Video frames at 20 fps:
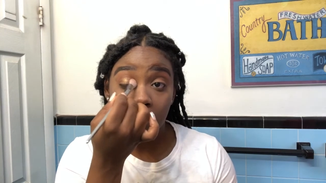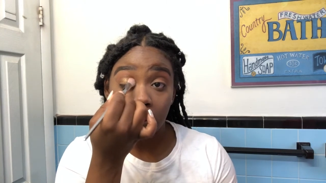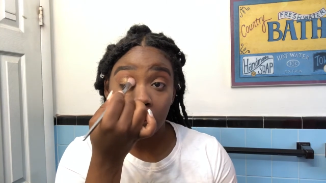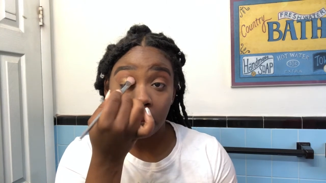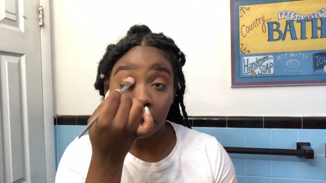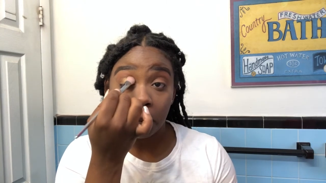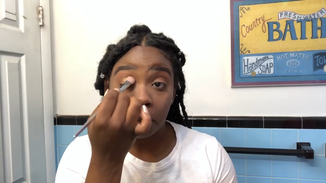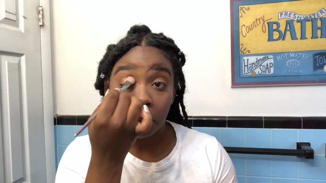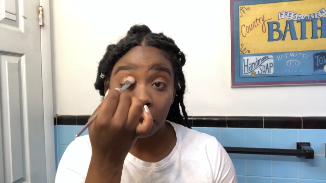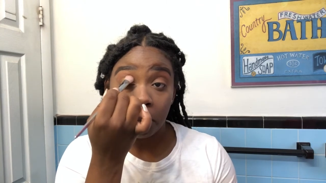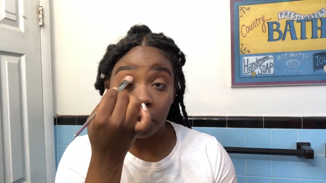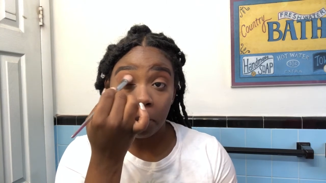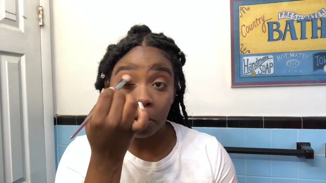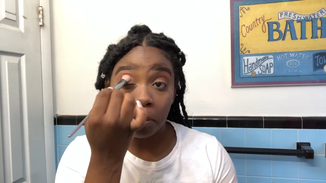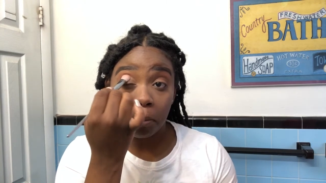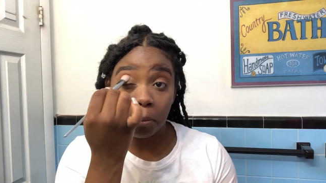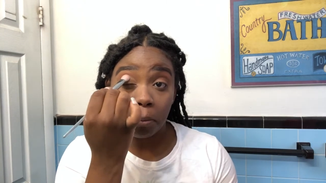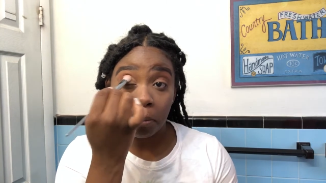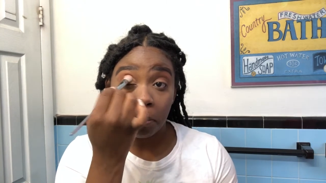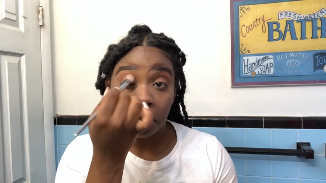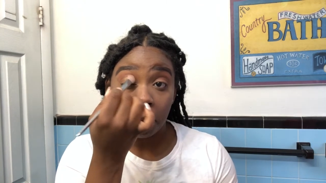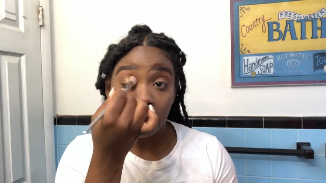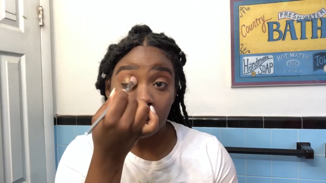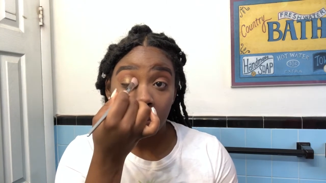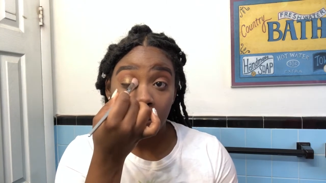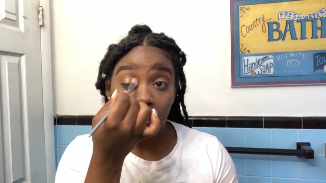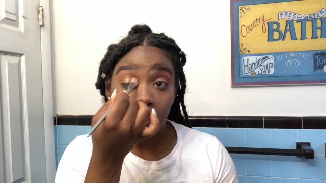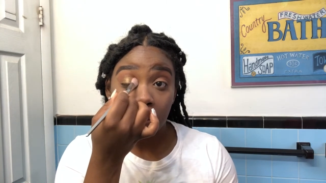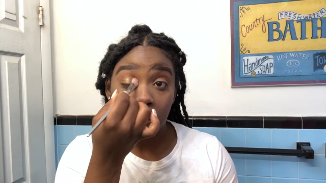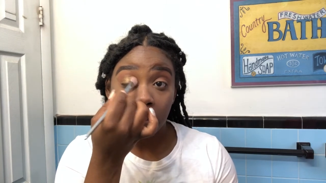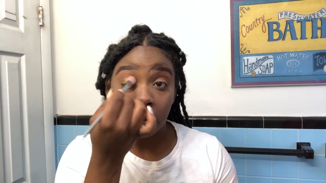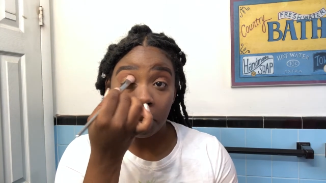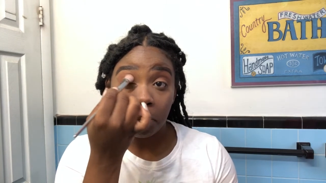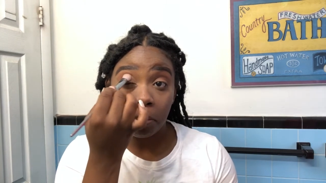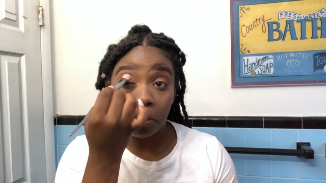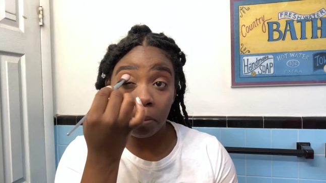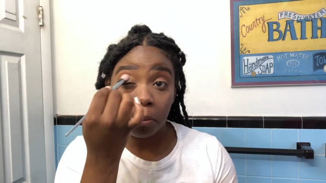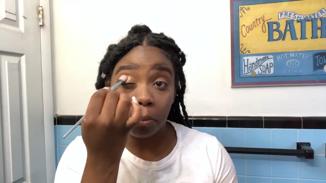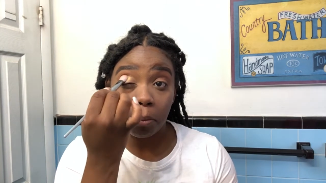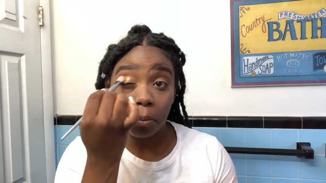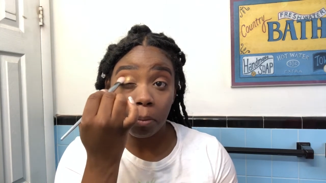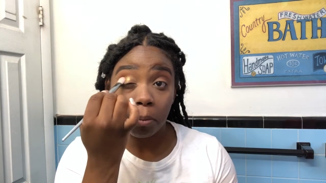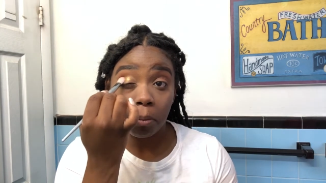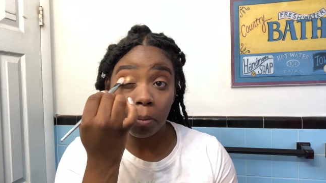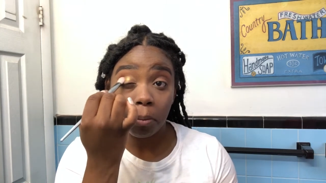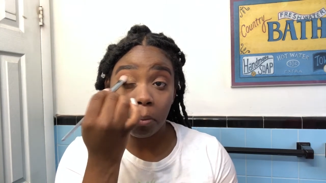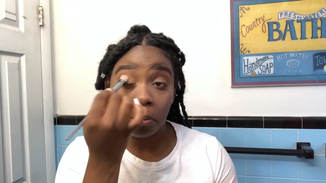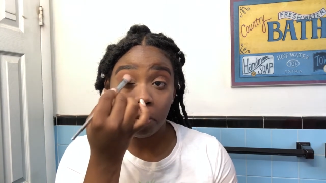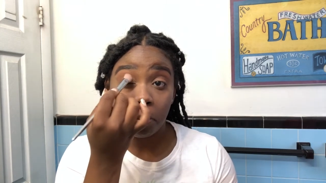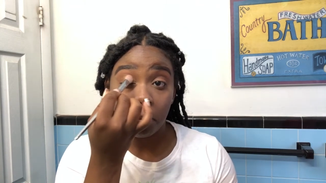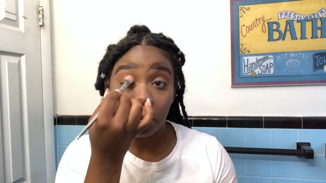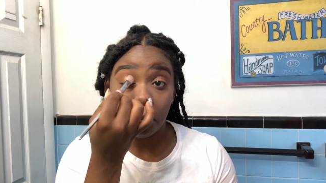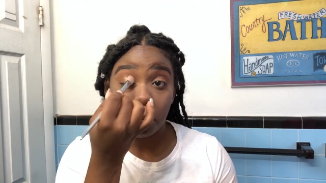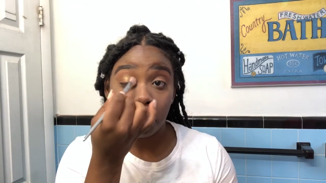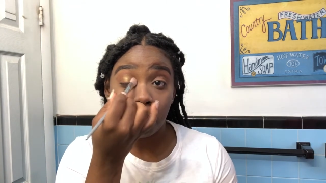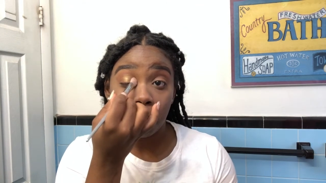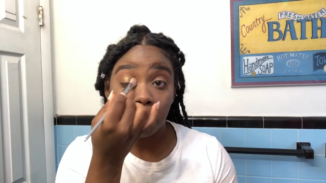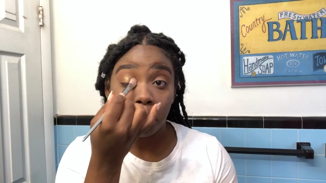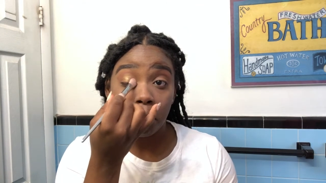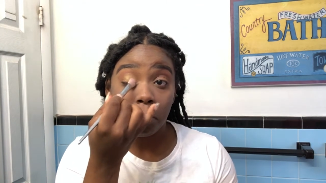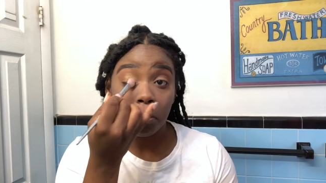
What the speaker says: (silence)